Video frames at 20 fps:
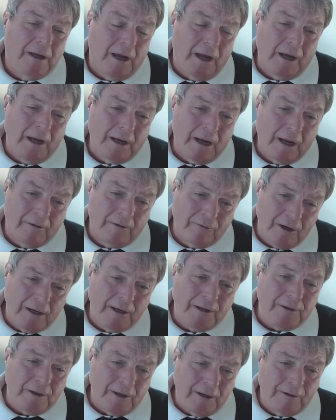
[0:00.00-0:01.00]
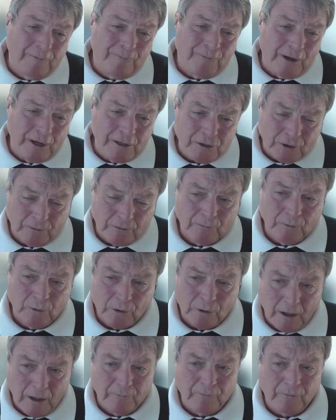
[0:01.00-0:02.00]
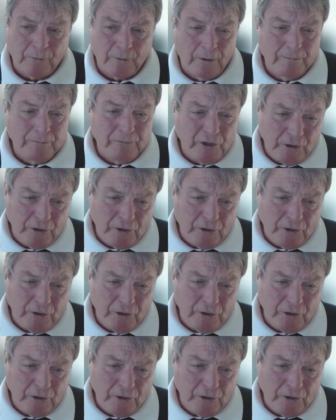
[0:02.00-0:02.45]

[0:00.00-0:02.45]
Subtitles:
And really the innovation will come from